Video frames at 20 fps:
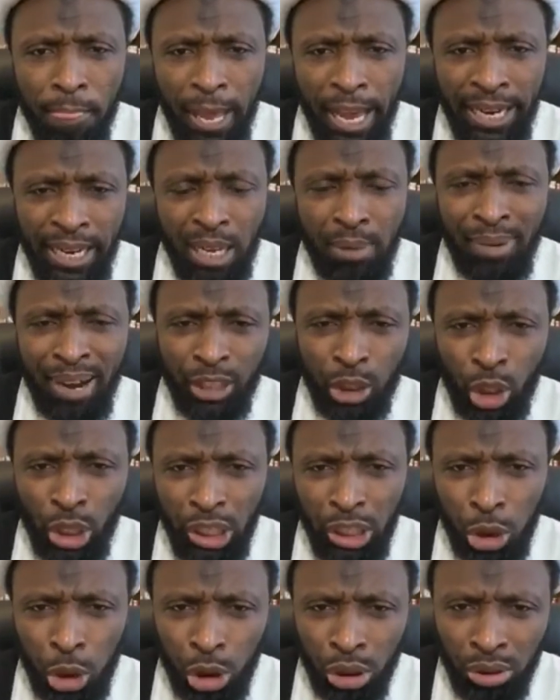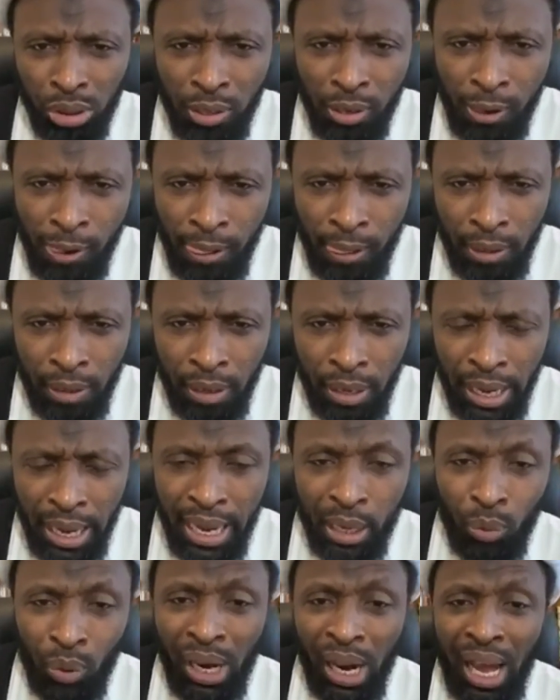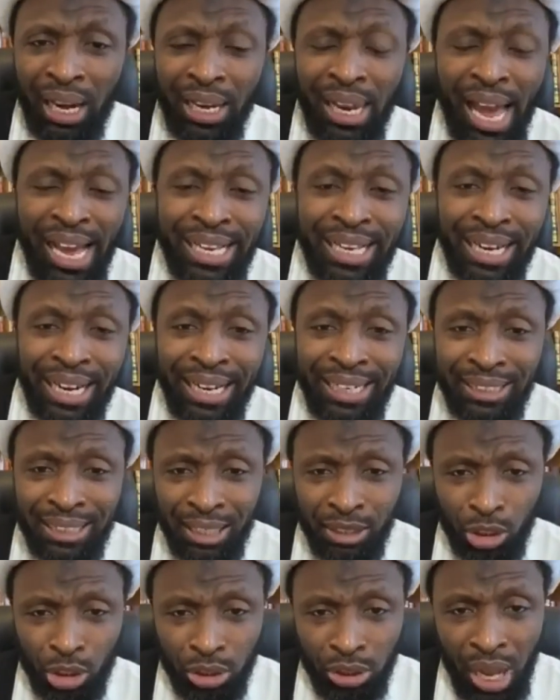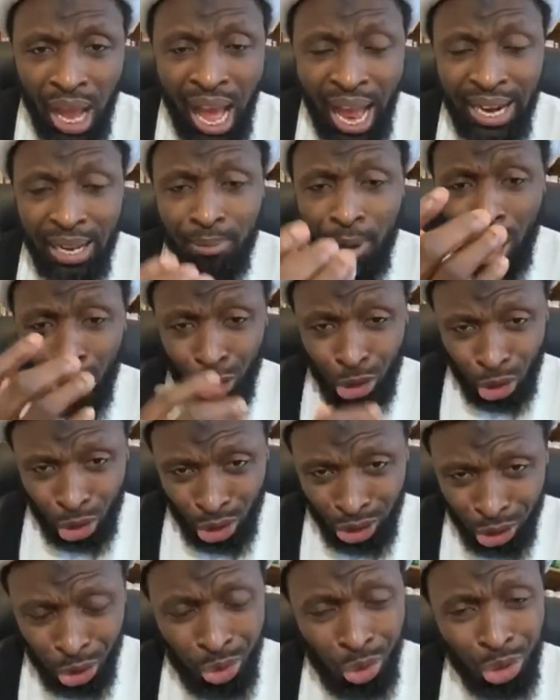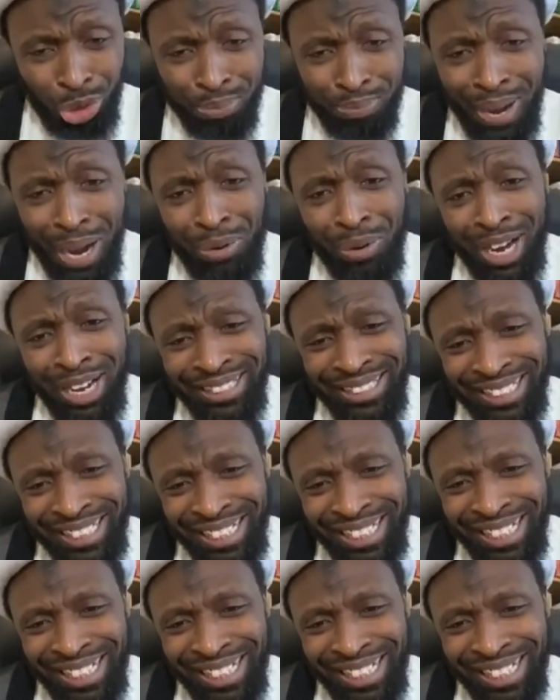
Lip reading: and imagination. And when Allah created animals, excuse my word,